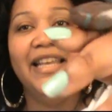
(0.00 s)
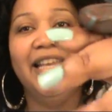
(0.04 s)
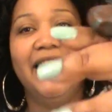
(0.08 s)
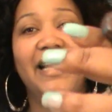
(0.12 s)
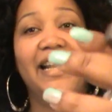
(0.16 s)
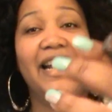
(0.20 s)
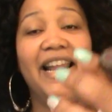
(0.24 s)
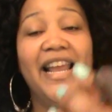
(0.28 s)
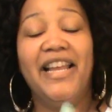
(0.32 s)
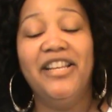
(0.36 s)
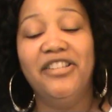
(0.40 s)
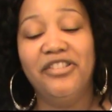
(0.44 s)

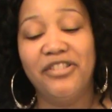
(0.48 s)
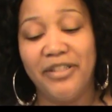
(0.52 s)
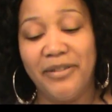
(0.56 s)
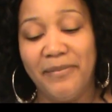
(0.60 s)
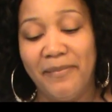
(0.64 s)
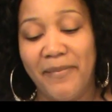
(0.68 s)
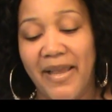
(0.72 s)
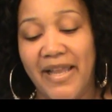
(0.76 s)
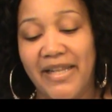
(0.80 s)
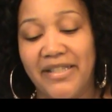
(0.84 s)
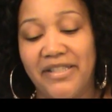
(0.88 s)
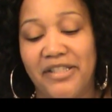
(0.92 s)
It actually
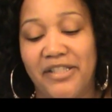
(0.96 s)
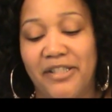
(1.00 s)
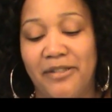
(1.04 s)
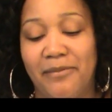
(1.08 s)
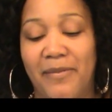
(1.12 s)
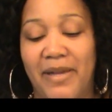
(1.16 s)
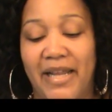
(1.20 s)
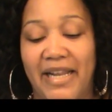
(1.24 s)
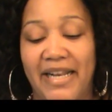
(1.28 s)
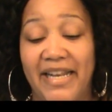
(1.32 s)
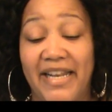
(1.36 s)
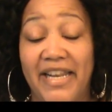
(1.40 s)
matches
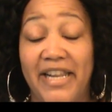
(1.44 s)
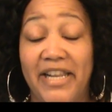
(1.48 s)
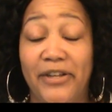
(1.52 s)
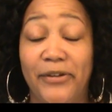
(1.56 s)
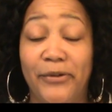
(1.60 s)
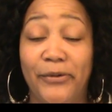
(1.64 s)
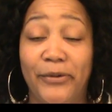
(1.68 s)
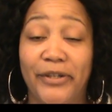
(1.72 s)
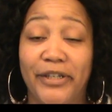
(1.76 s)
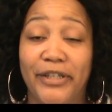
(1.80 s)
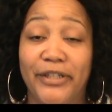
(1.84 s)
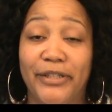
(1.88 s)
my
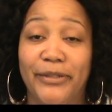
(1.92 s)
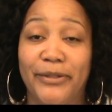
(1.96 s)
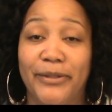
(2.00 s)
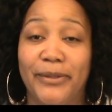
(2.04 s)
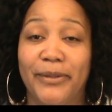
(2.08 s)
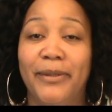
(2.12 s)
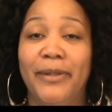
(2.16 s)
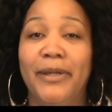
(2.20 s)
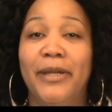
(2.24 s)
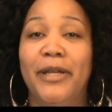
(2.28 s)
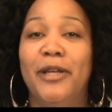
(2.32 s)
nail color.